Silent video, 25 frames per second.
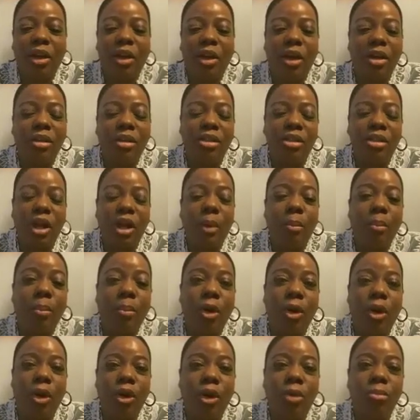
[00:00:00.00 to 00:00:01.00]
that there are
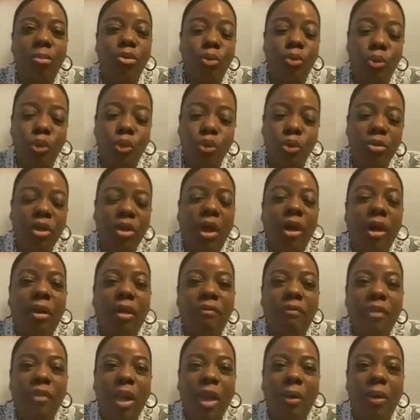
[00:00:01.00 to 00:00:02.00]
some herbs, roots
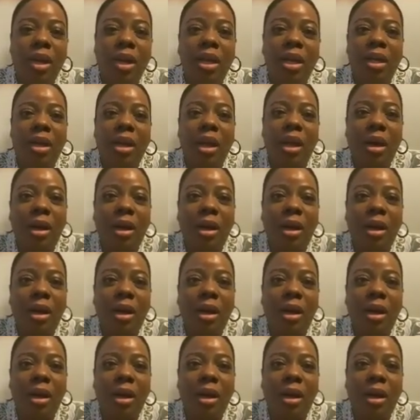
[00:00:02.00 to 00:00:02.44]
are very,